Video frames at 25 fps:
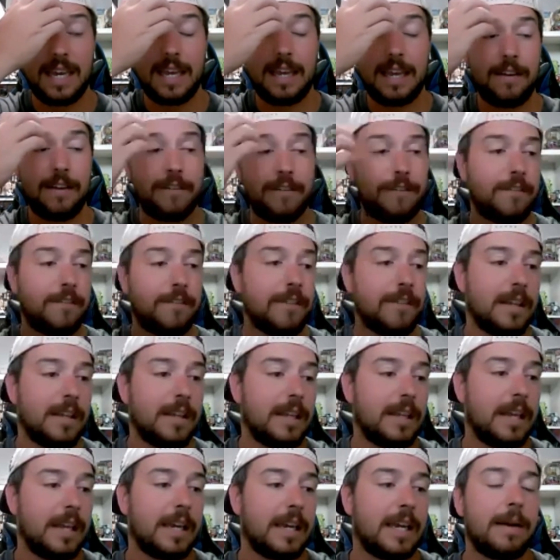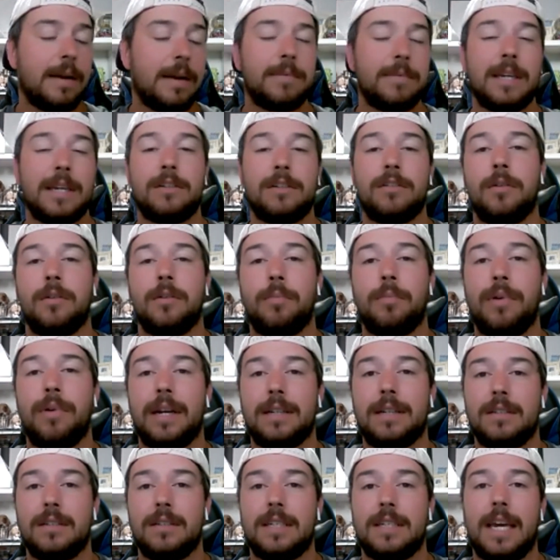If it comes out to the
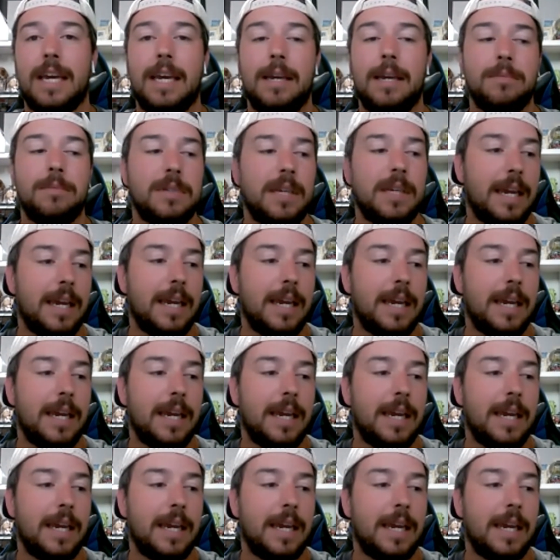practice games